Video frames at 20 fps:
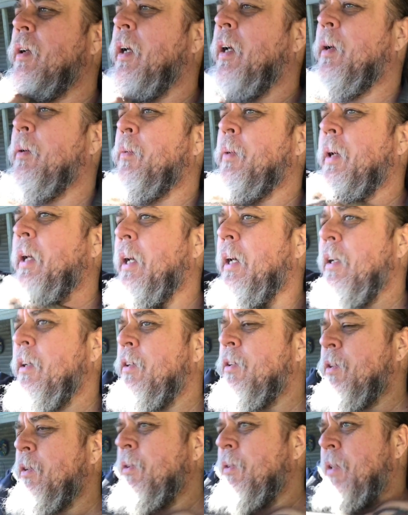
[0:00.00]
and we
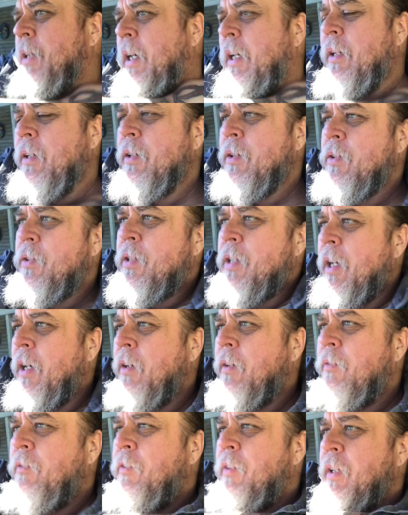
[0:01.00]
had to tighten those
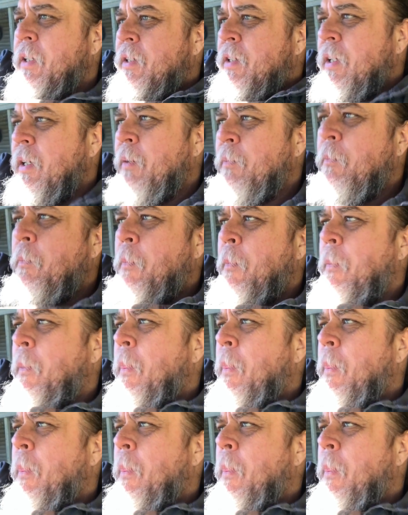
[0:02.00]
down and fix them.